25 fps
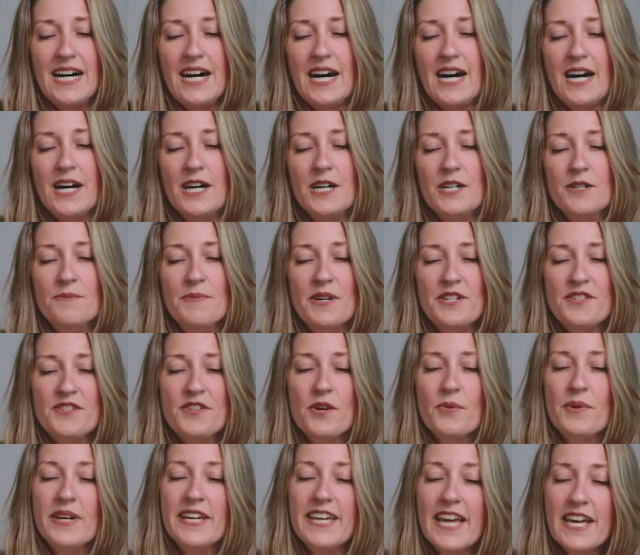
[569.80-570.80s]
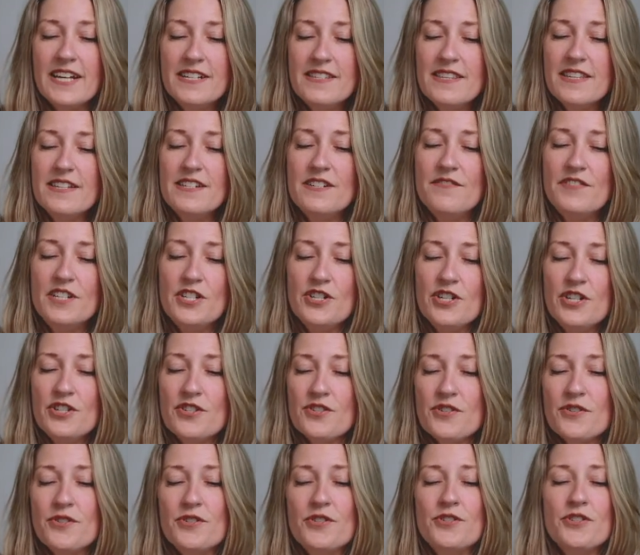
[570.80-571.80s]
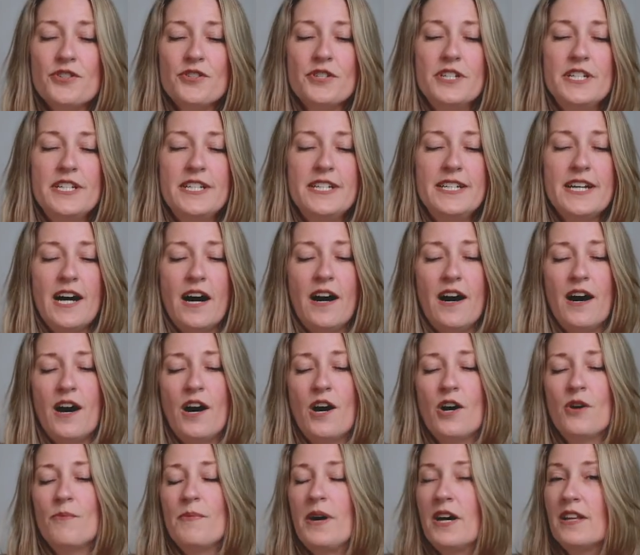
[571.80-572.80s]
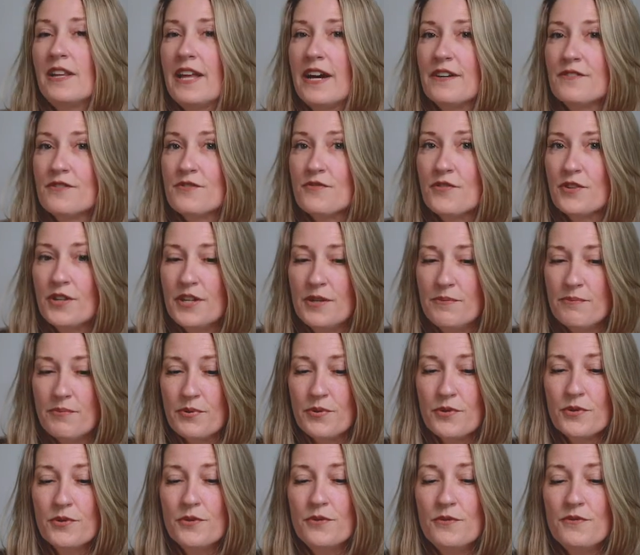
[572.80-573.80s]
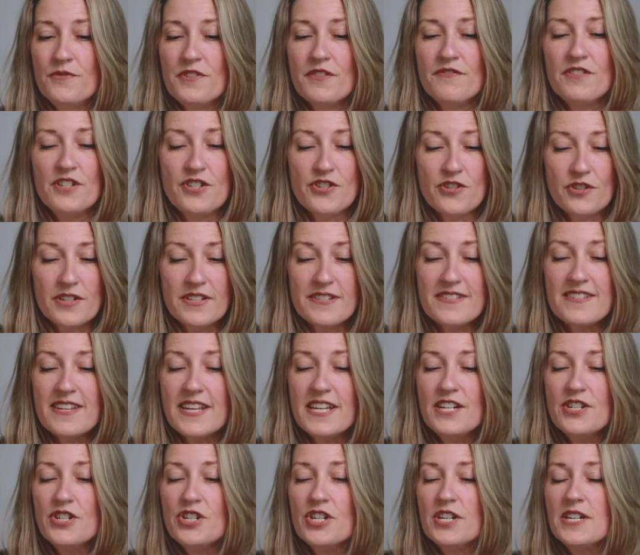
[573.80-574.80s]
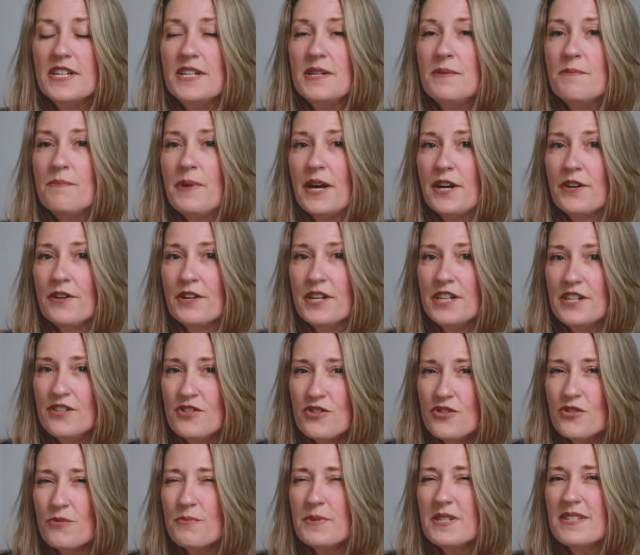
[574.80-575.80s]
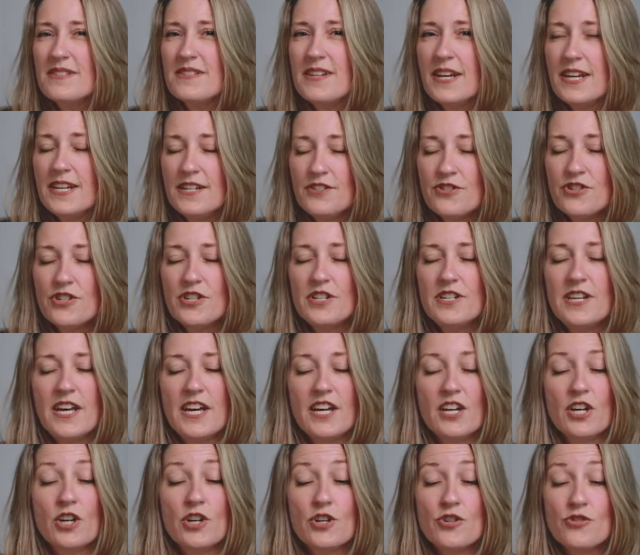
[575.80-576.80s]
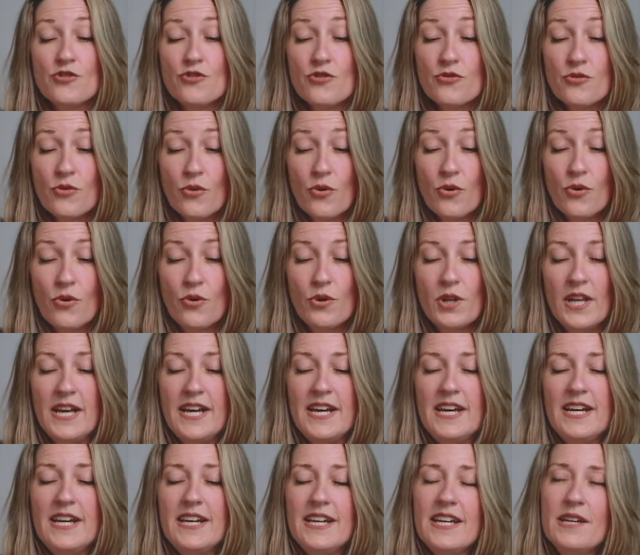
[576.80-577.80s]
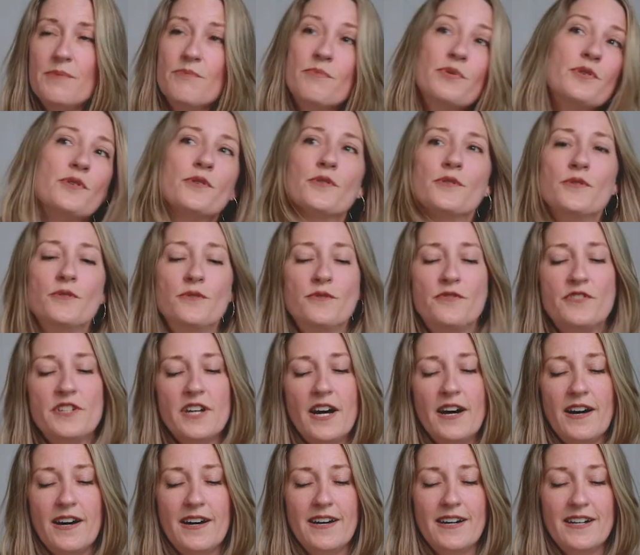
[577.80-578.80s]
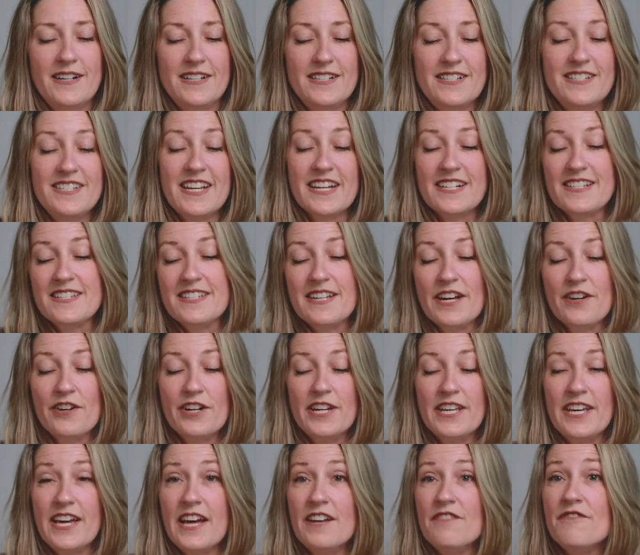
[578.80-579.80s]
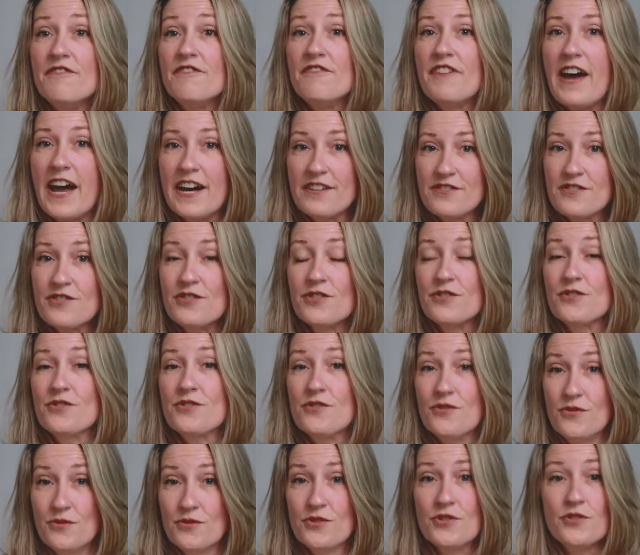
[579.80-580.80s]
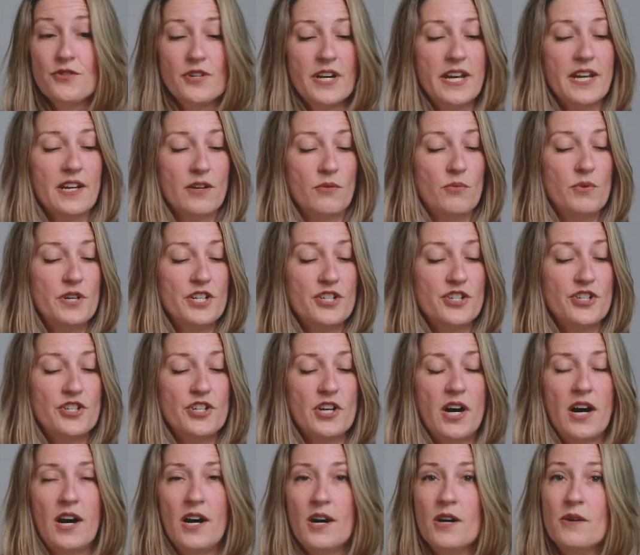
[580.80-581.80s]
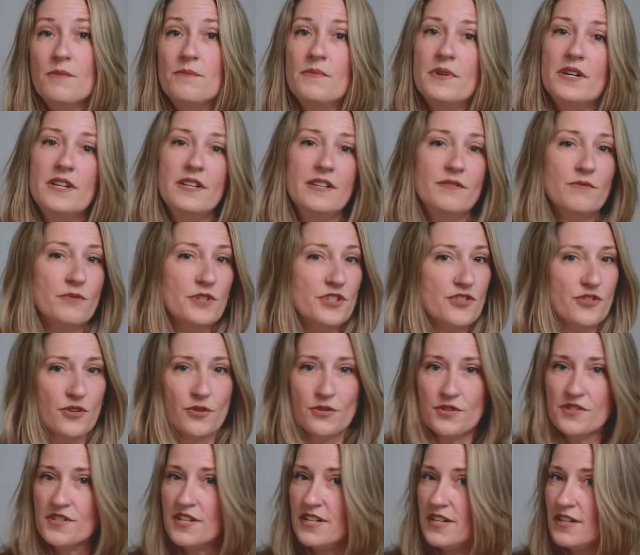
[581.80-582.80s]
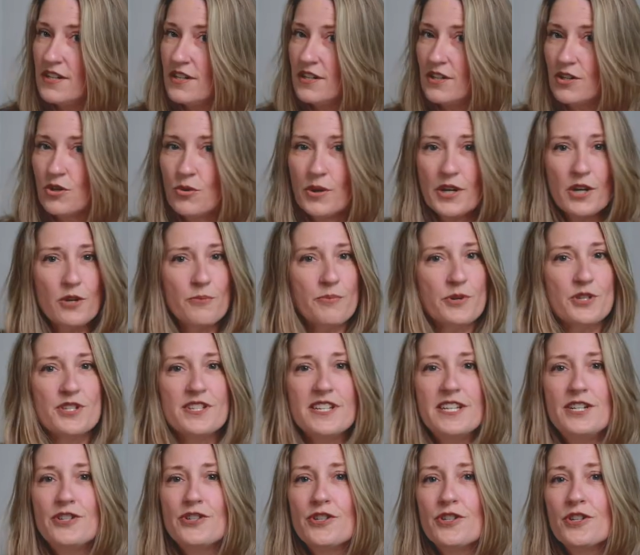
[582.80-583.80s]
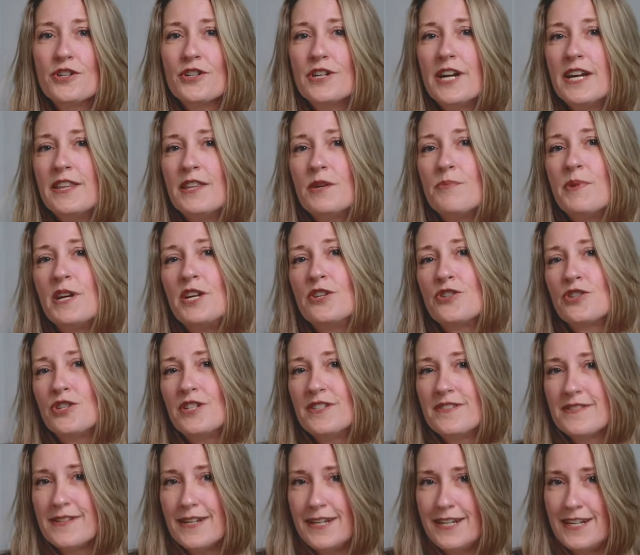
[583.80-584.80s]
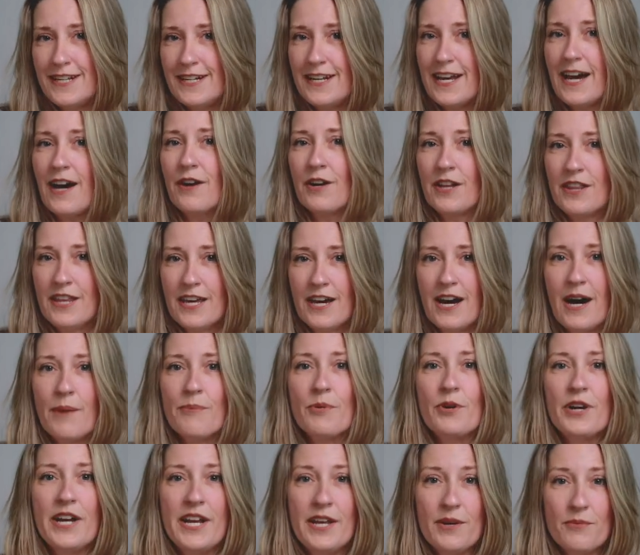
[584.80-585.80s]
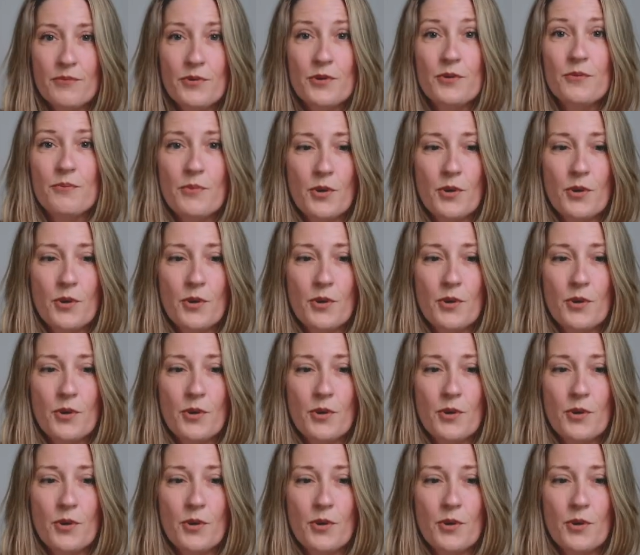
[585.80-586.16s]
Um, so again, the Da Vinci surgery um, allows for improved visualization, better instrumentation and control, improved uh, dexterity, and faster suturing, which um, results in a quicker procedure and the patient is in and out of the operating room